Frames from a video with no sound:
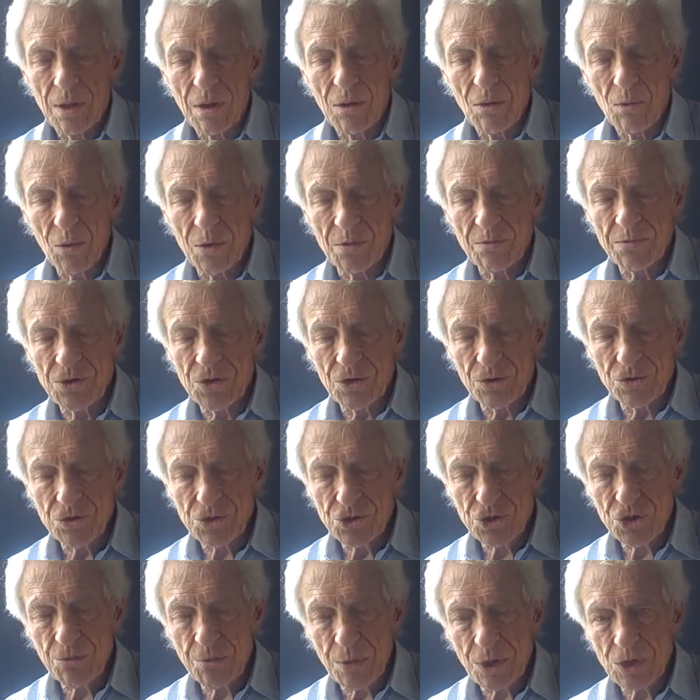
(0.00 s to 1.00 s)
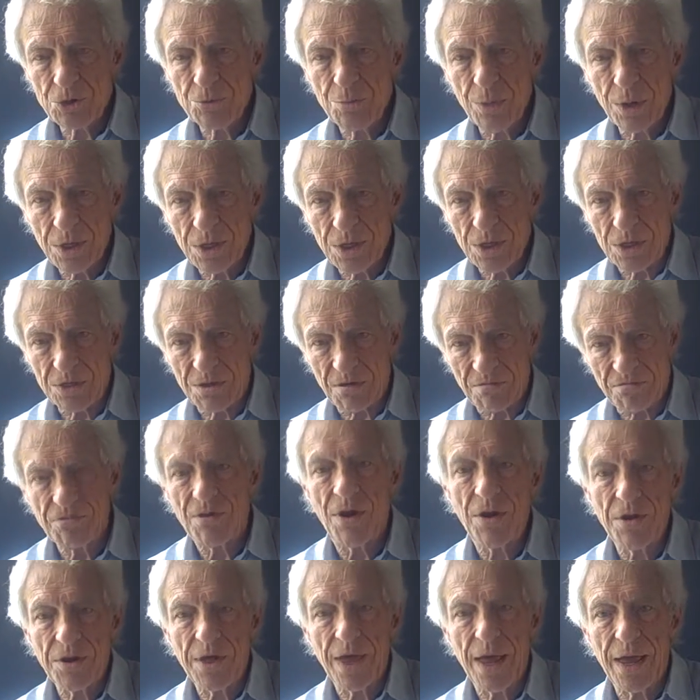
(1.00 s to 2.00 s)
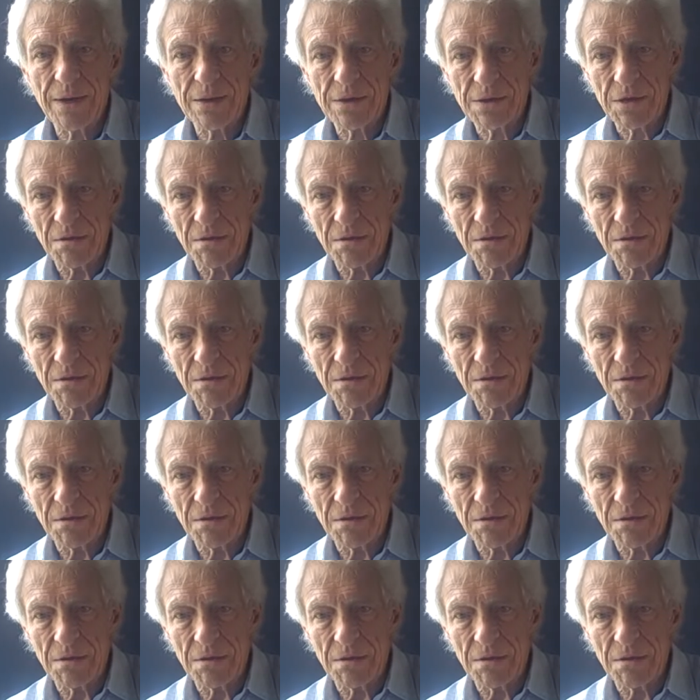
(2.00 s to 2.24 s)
we're doing too much money at the front end,